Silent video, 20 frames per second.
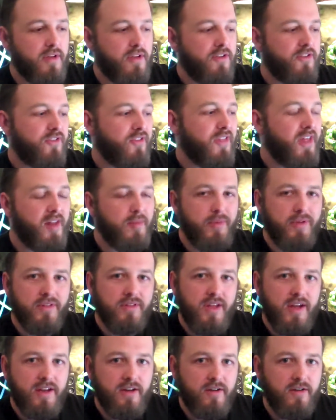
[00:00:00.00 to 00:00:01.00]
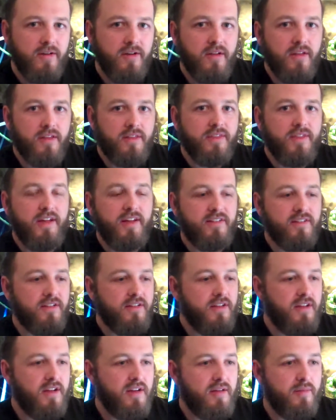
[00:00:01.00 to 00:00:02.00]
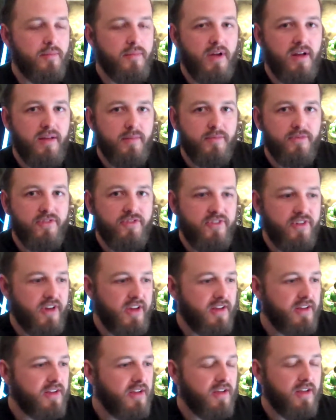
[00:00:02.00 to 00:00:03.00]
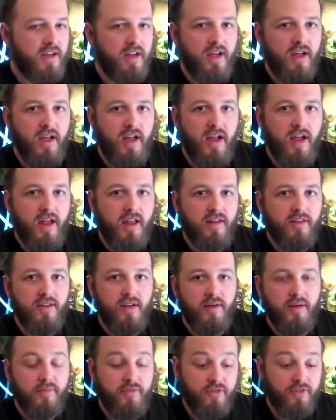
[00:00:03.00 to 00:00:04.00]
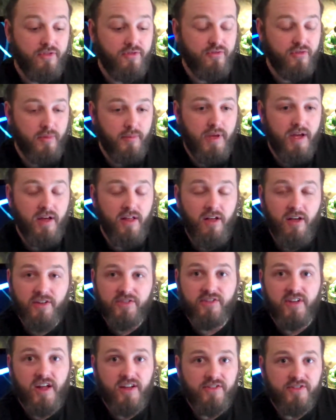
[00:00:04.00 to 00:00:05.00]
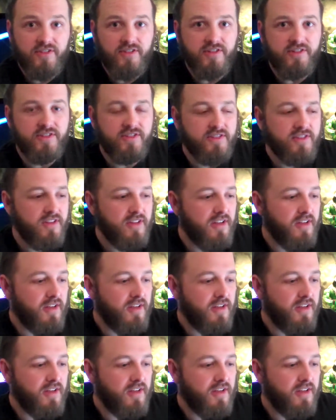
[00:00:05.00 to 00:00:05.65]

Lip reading: So that'll be later. Thanks again. My name is Jake, and this is from Los Angeles.